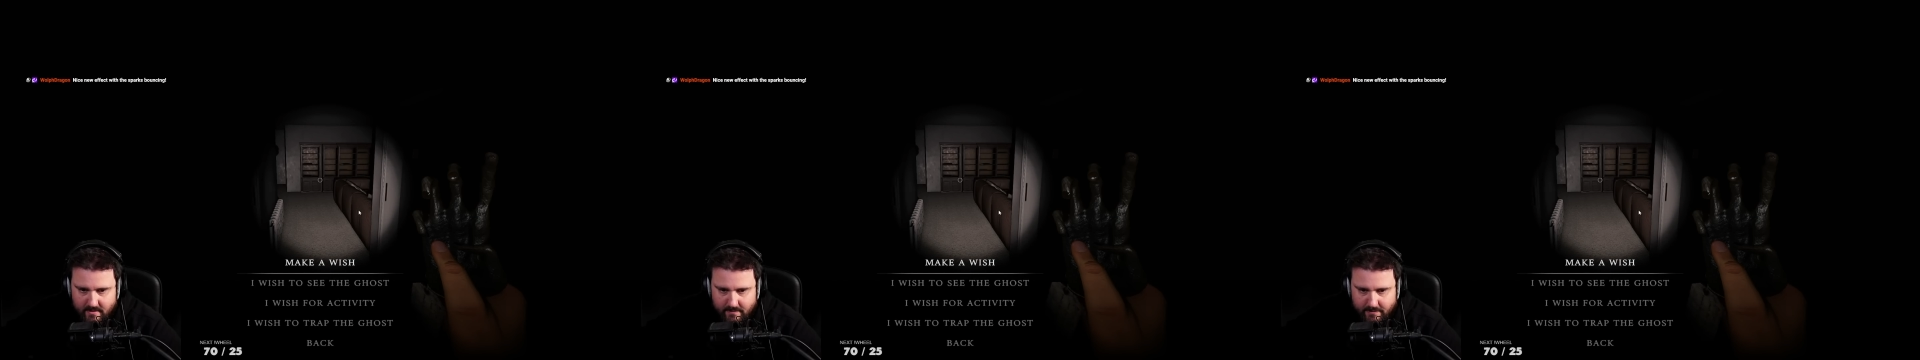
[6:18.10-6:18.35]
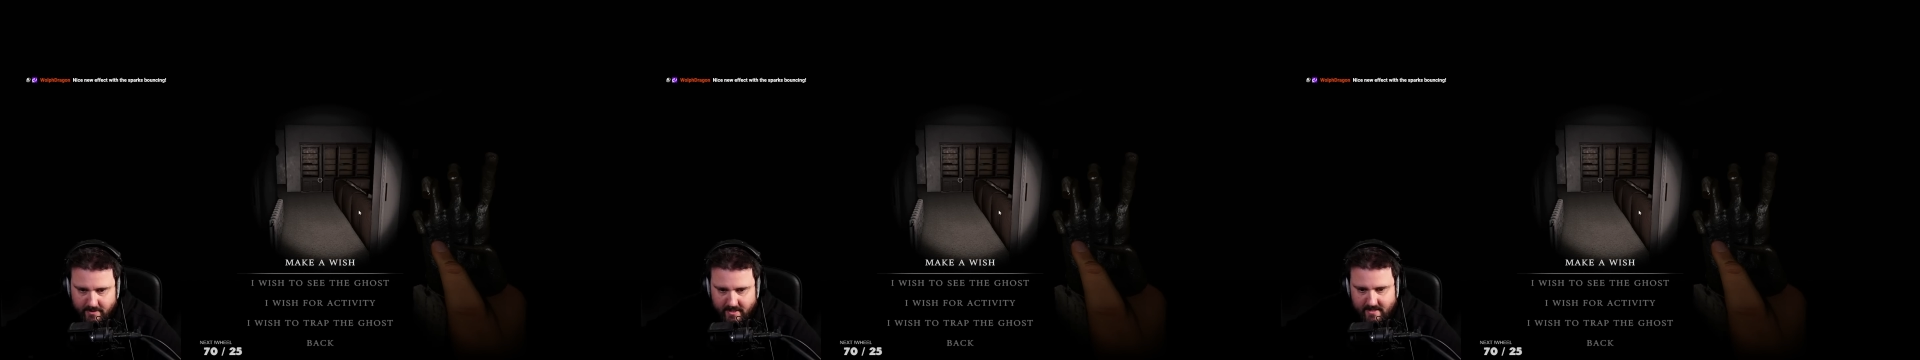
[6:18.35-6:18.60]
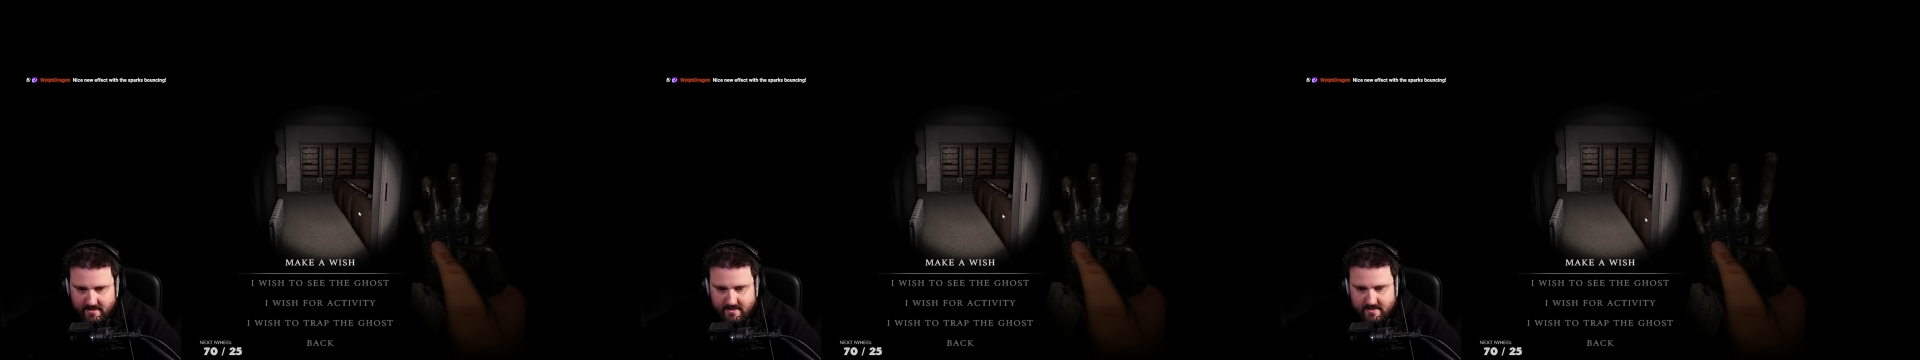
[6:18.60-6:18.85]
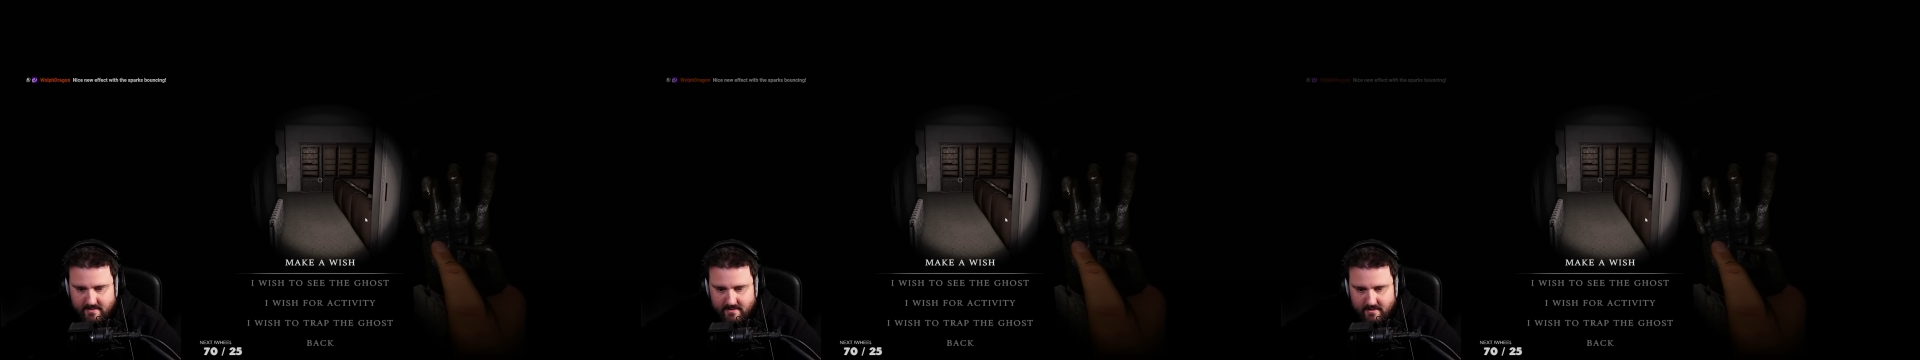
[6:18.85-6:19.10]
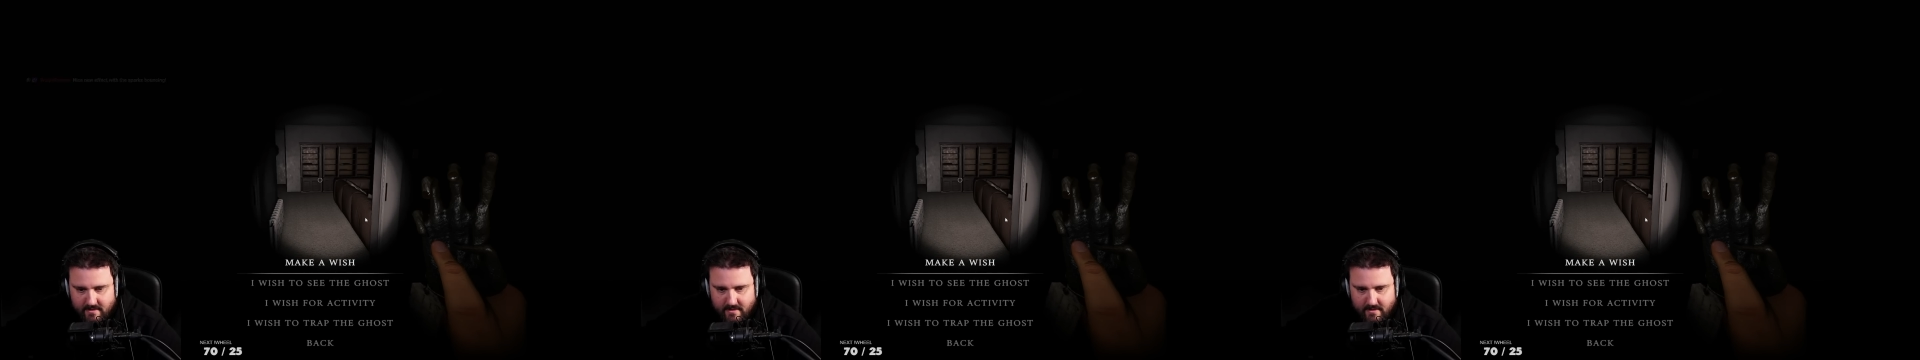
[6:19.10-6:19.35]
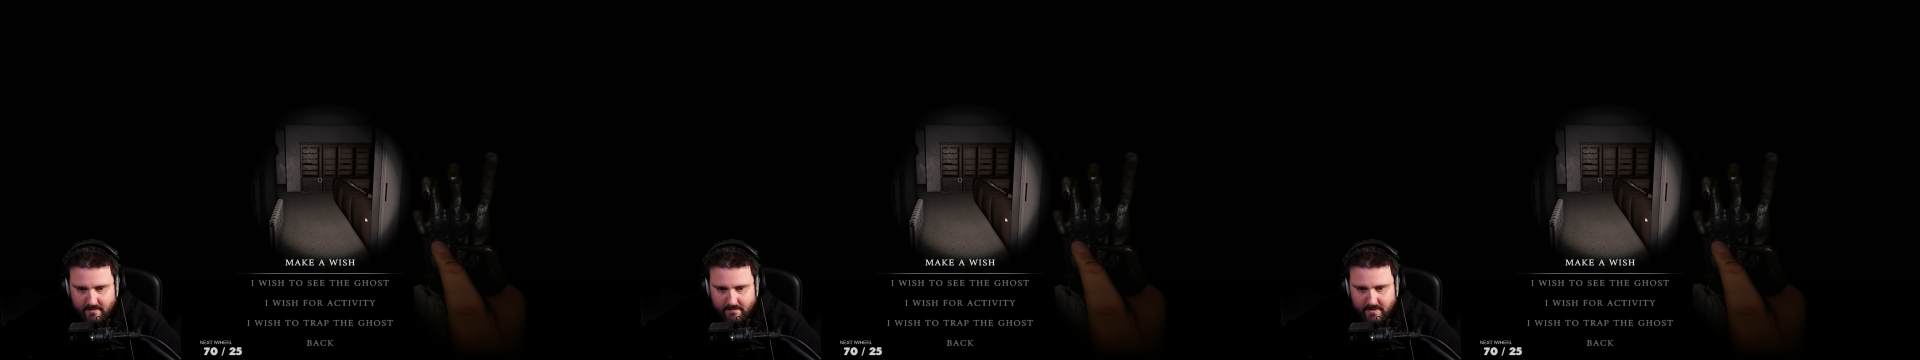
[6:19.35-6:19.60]
For that,
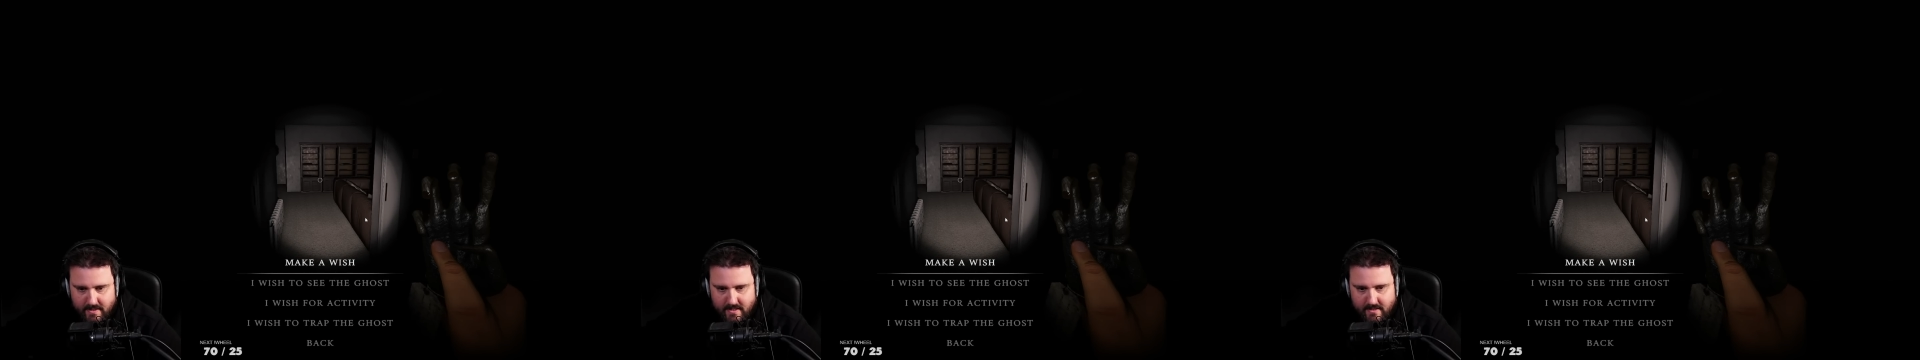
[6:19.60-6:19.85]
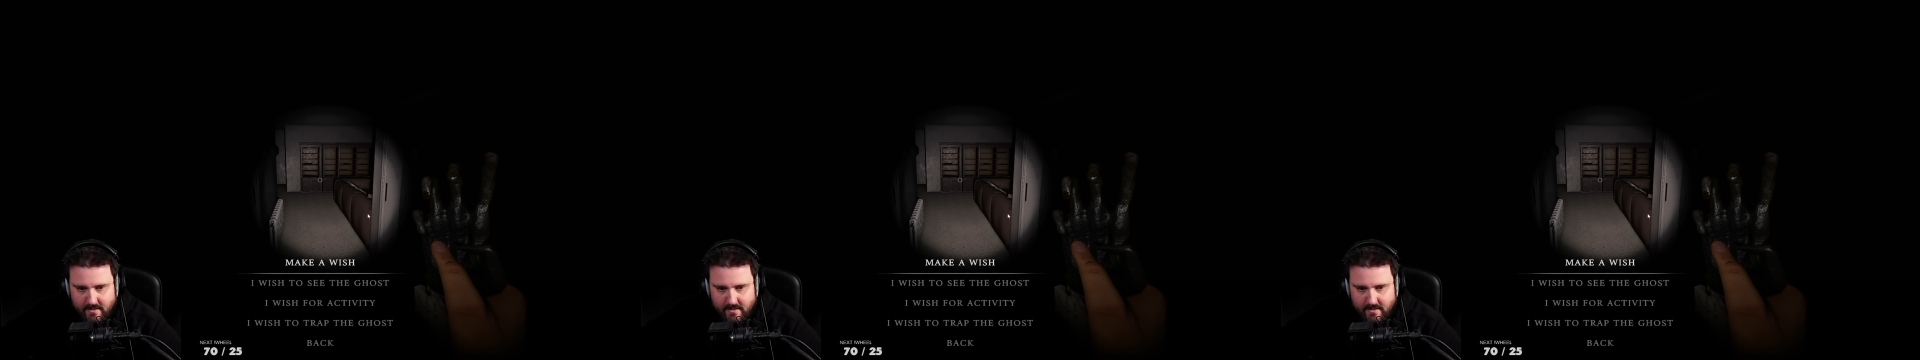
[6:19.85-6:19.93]
we